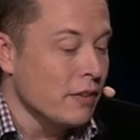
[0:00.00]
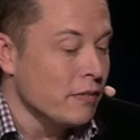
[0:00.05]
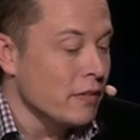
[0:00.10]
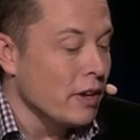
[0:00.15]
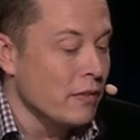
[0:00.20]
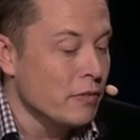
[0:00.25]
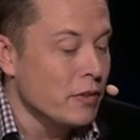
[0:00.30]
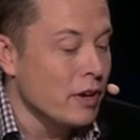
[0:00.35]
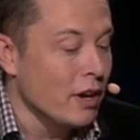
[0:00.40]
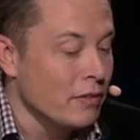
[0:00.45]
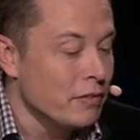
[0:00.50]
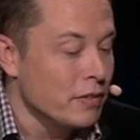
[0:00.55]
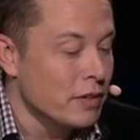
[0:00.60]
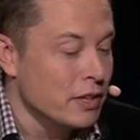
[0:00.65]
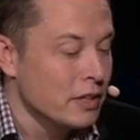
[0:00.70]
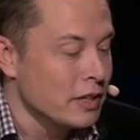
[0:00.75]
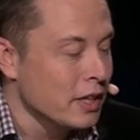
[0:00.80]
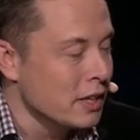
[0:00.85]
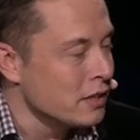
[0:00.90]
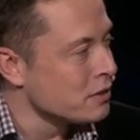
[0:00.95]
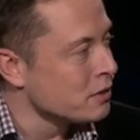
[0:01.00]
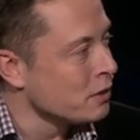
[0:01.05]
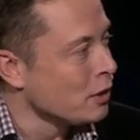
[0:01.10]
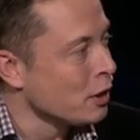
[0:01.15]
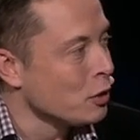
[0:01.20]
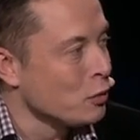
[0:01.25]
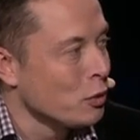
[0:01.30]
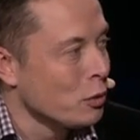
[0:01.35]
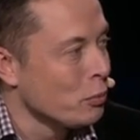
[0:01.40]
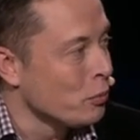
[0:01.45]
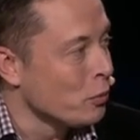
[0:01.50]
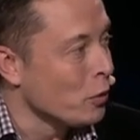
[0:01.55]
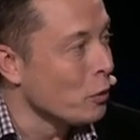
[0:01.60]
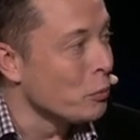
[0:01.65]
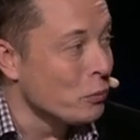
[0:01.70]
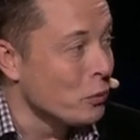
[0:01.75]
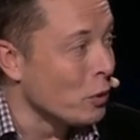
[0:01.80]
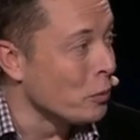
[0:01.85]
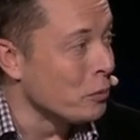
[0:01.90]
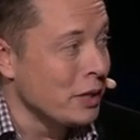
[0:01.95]
I'm confident that solar
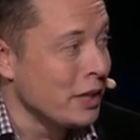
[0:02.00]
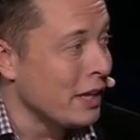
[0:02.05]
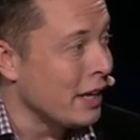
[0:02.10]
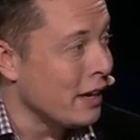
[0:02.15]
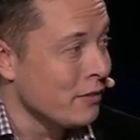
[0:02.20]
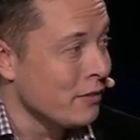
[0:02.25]
will beat